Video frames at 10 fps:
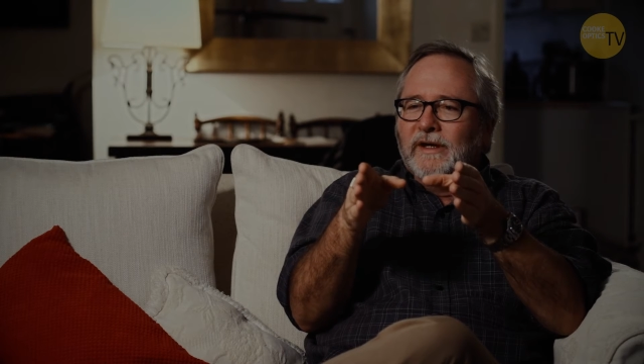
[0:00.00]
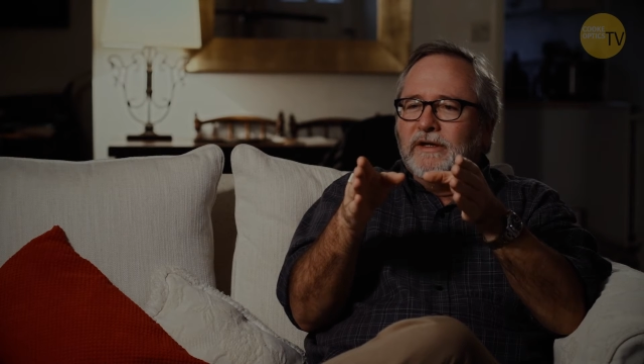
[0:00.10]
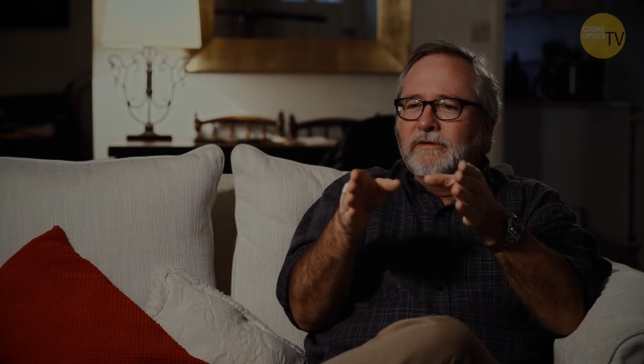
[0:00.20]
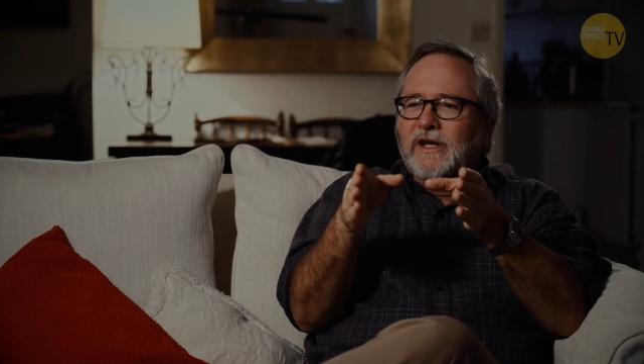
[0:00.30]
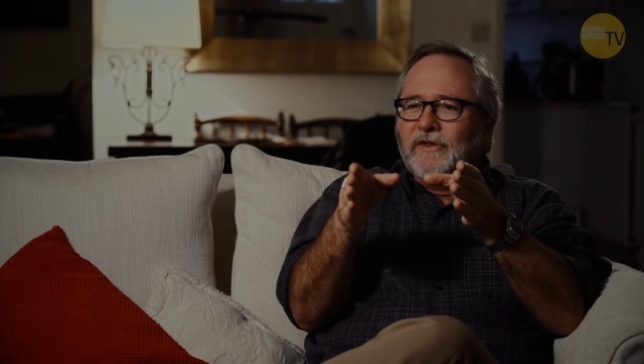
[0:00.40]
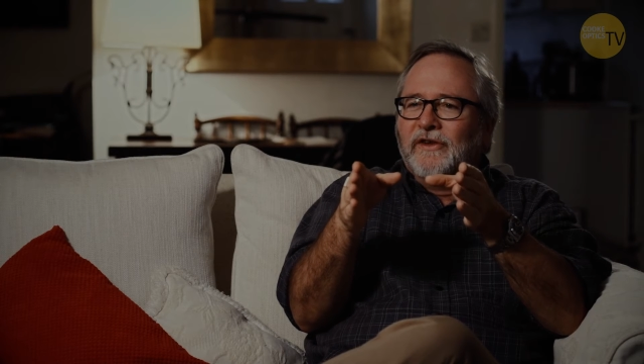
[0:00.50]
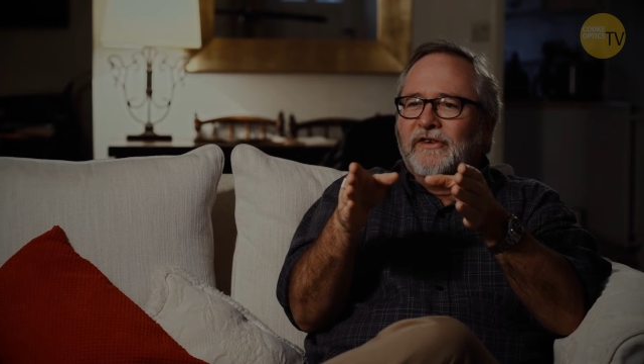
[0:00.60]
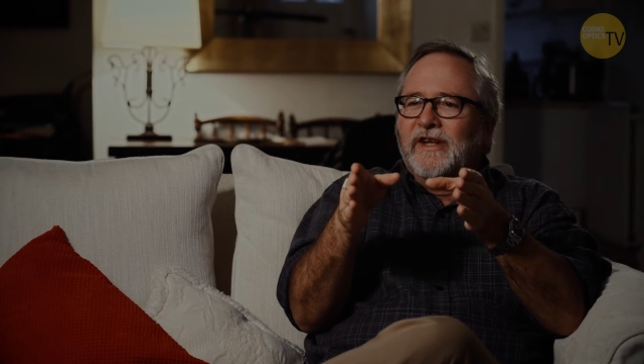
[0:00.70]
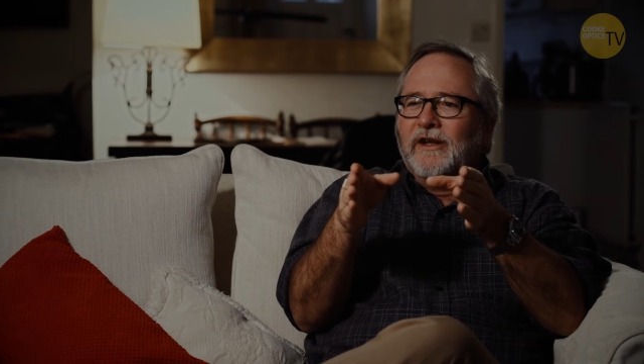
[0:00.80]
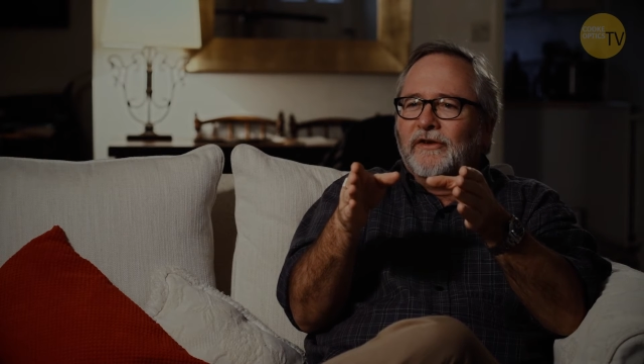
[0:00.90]
that you get the
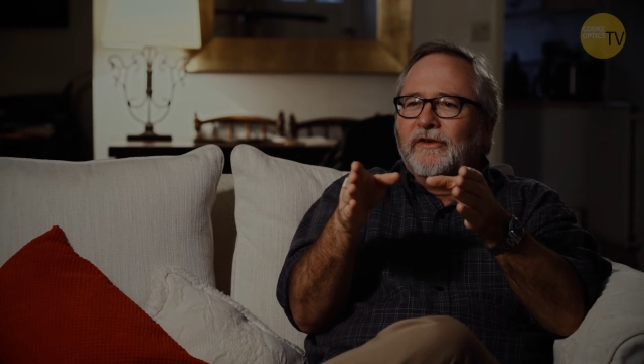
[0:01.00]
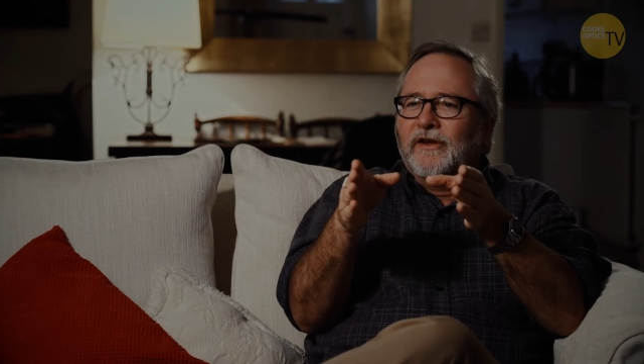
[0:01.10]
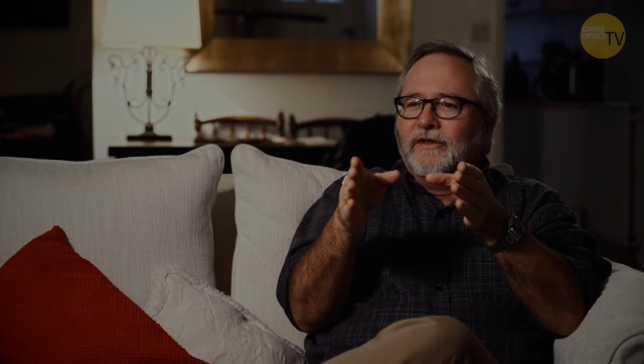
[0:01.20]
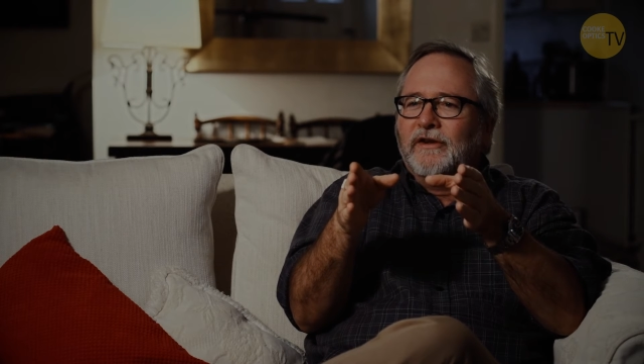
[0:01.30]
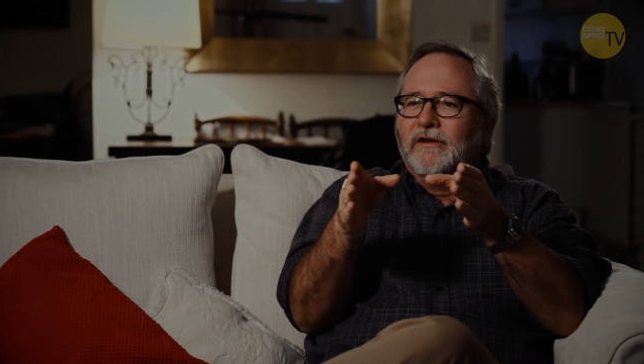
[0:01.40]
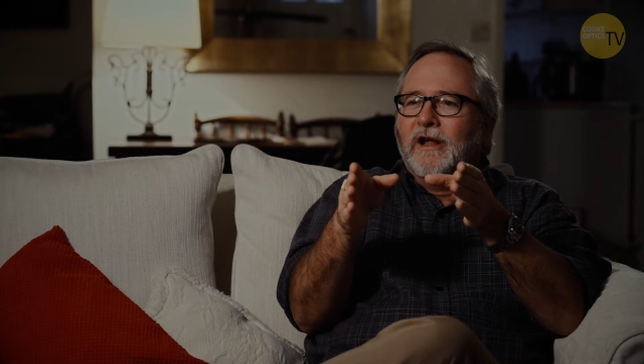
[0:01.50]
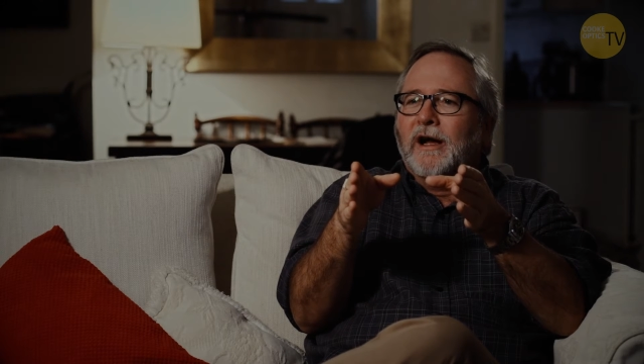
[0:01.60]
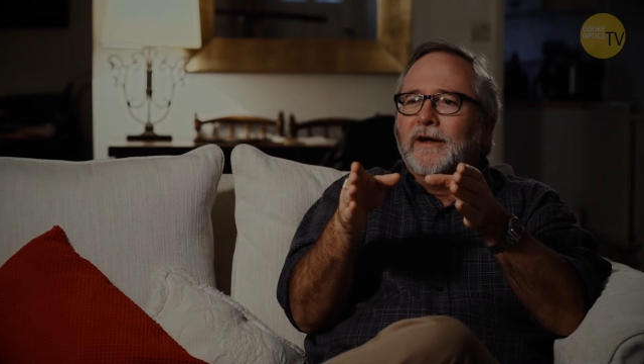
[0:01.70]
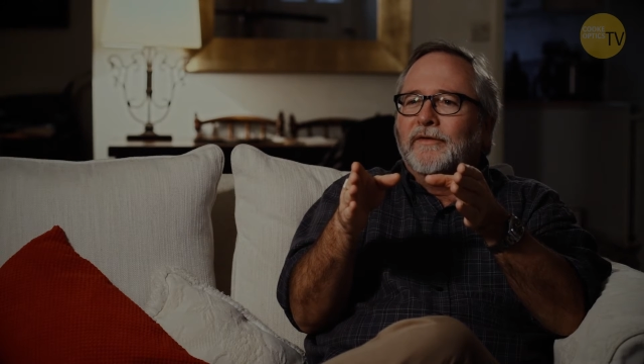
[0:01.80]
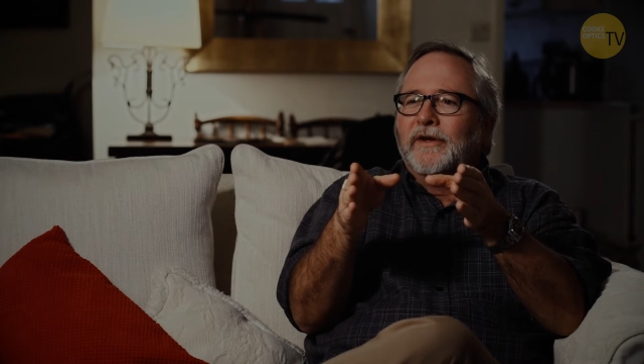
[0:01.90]
sense that their
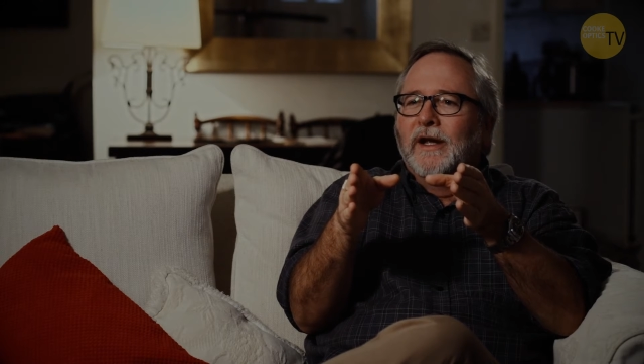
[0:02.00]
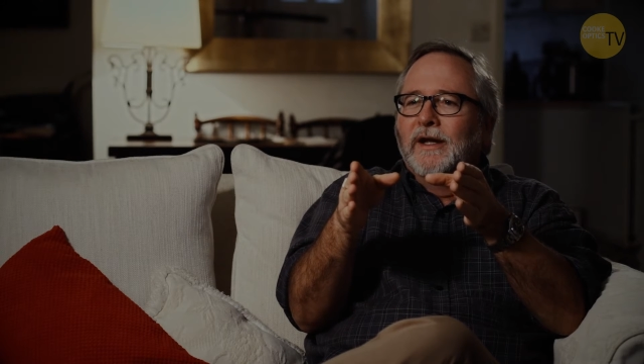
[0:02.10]
lives